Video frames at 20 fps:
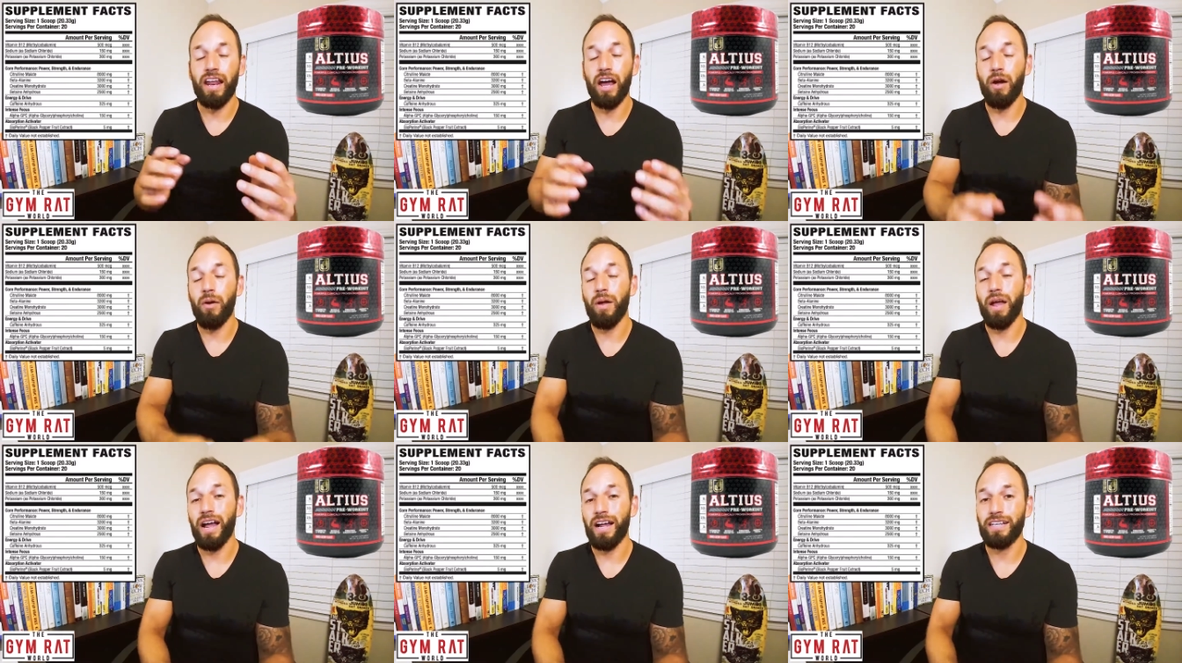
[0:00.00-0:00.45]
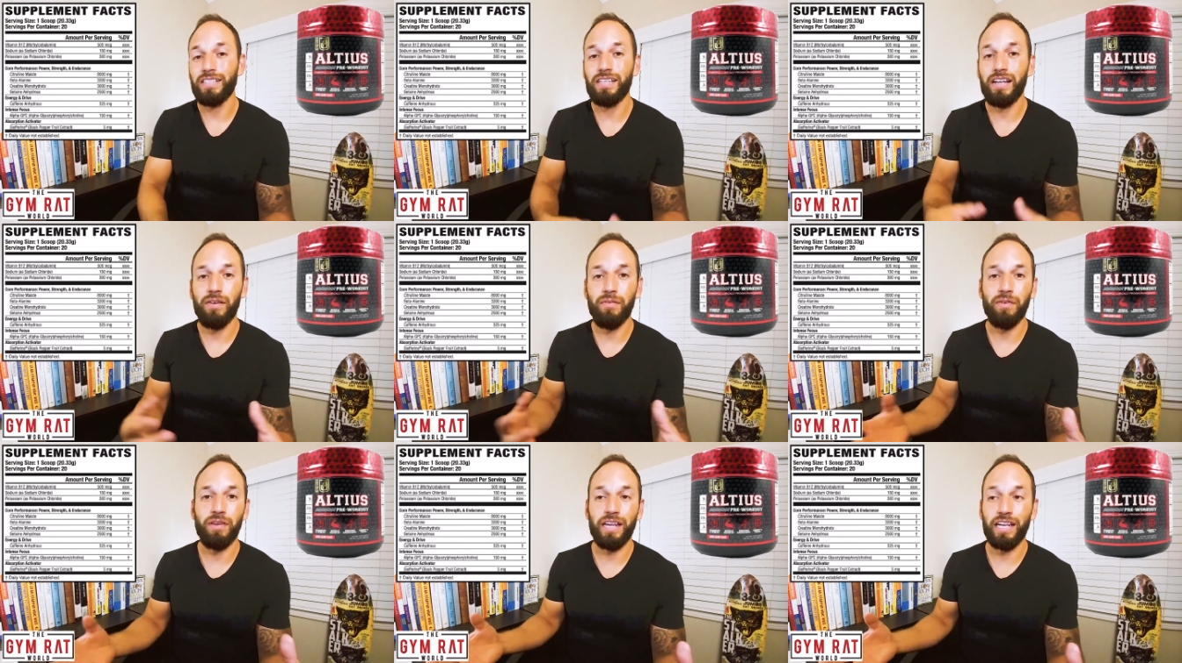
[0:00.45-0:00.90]
Now, I
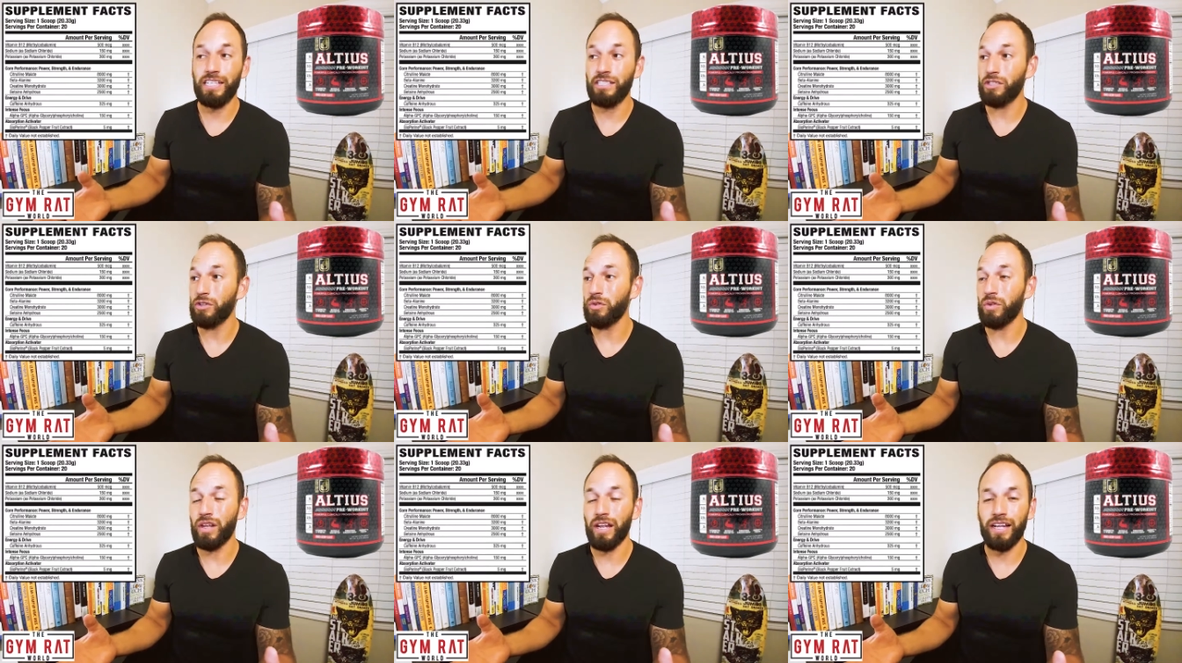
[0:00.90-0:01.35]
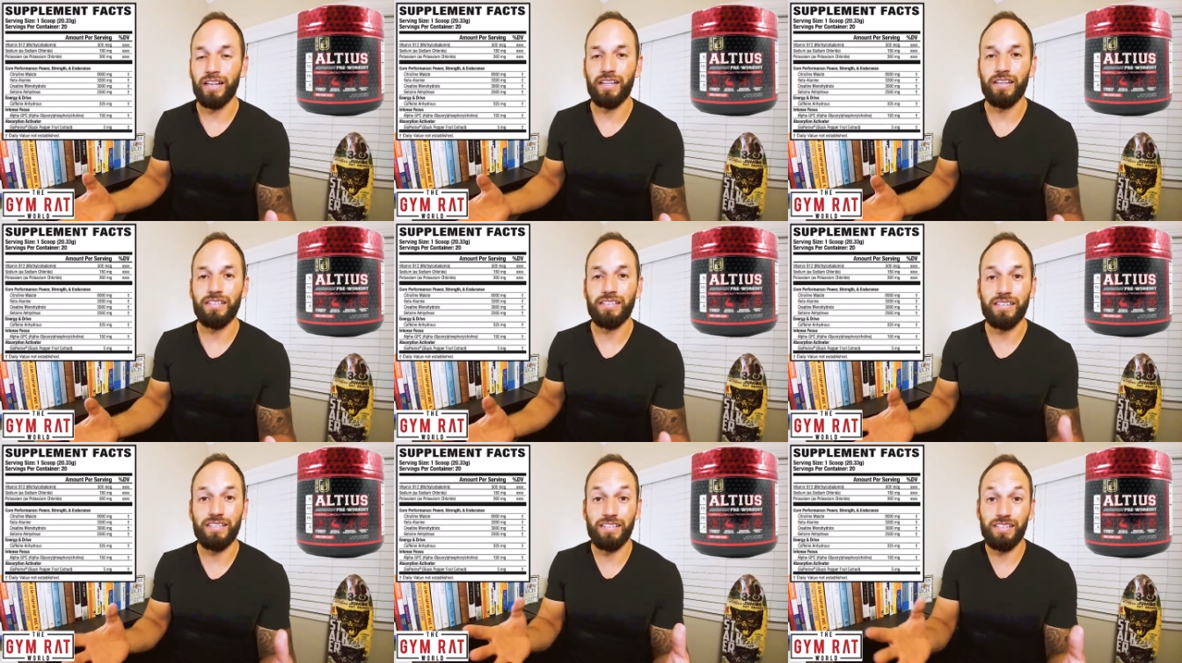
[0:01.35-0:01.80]
definitely do
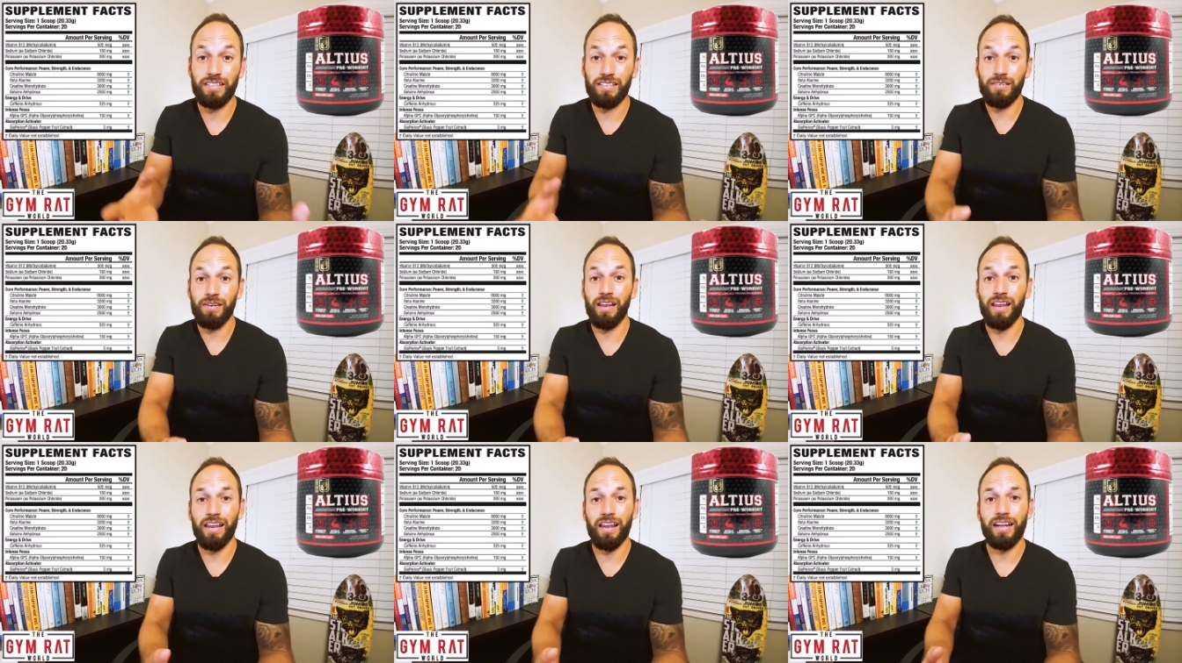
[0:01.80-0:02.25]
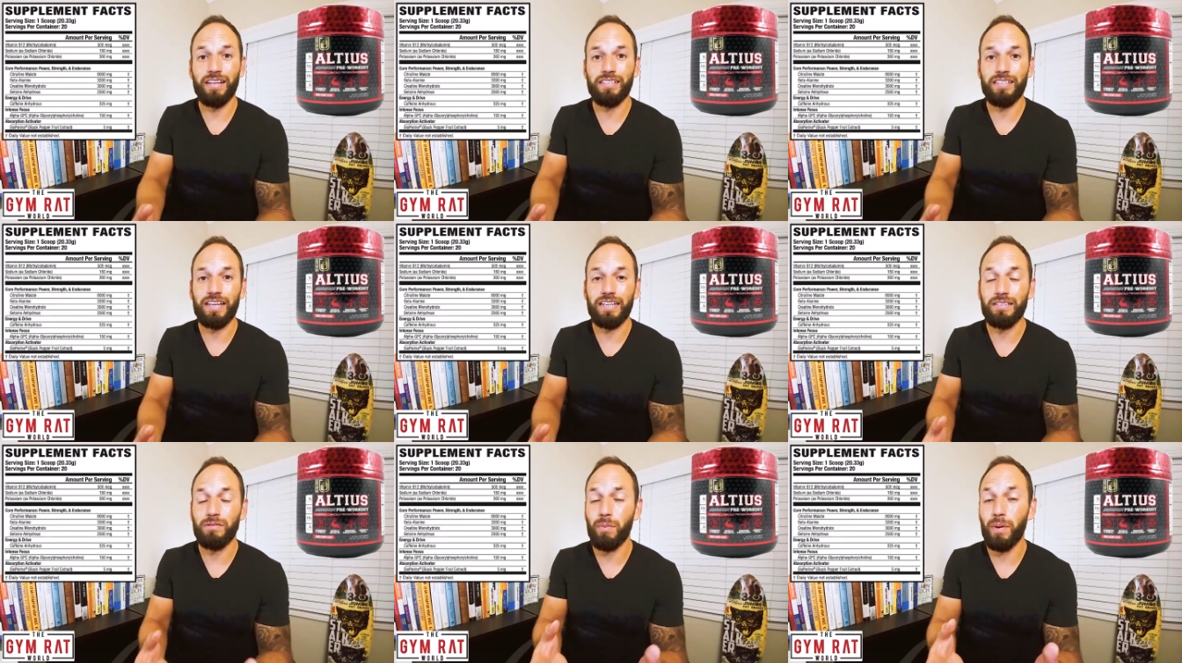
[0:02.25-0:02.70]
like this. This is, like I
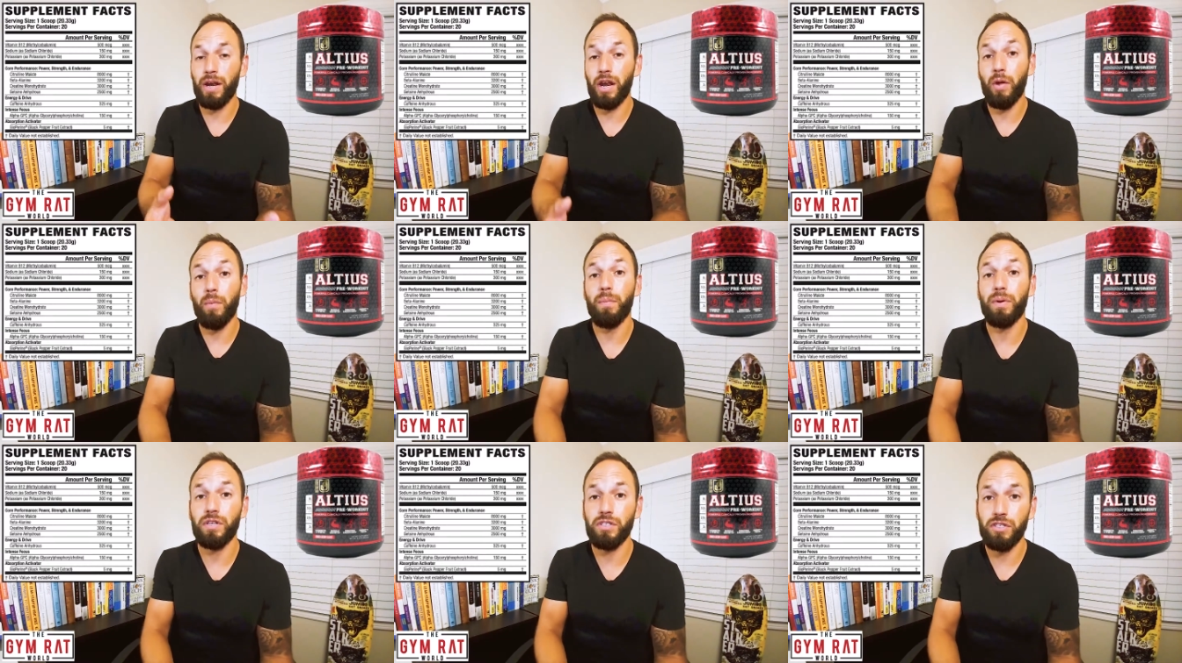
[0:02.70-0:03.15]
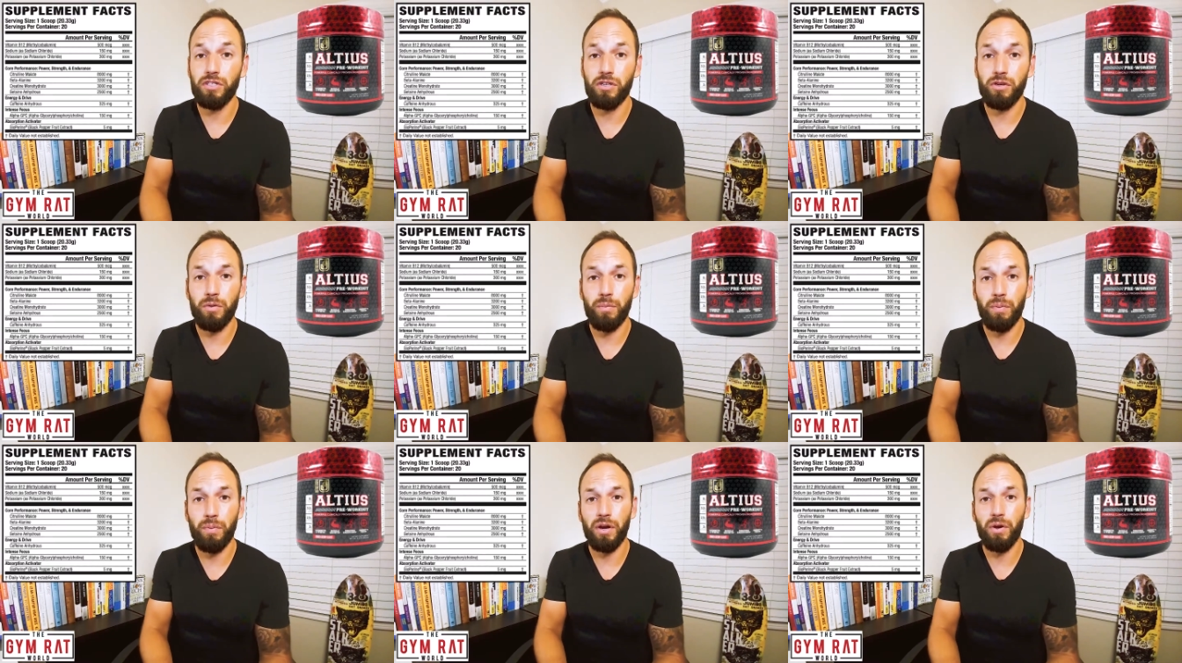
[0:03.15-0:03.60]
said, it's my number
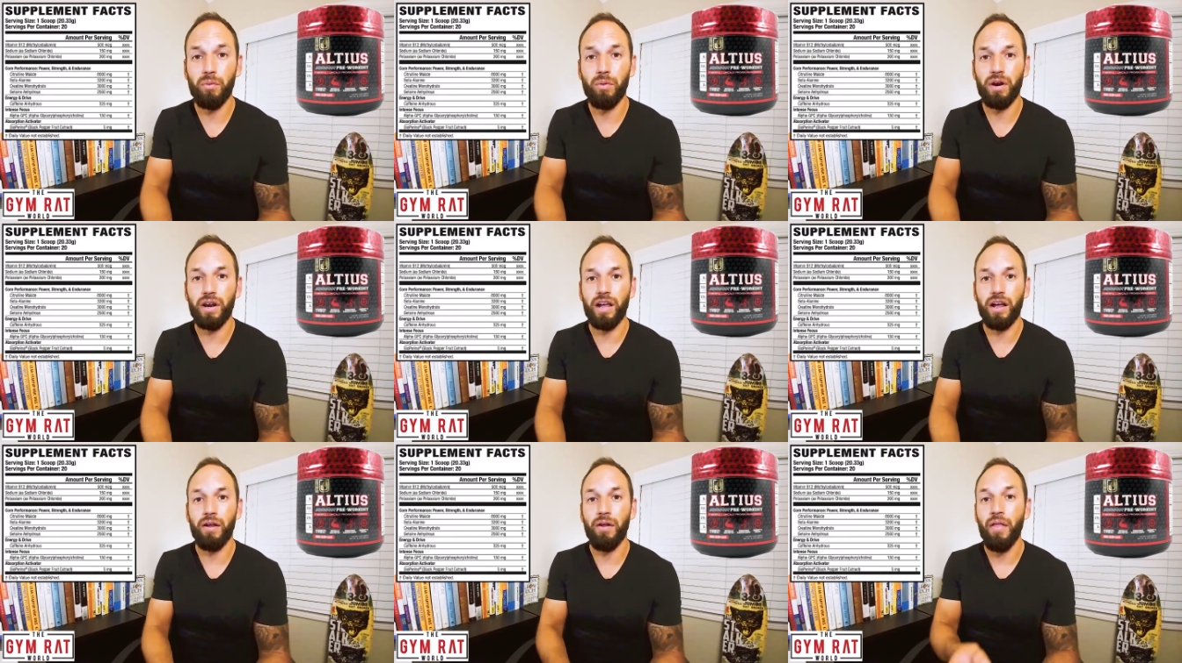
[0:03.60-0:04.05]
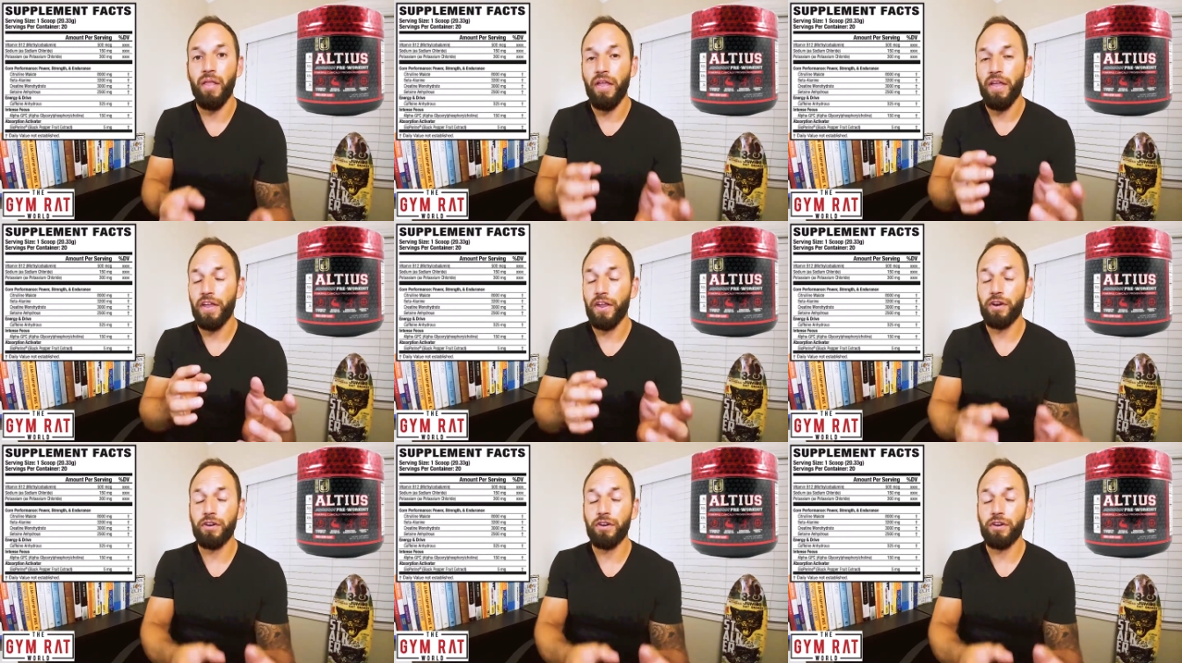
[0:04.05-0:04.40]
2 pre-workout.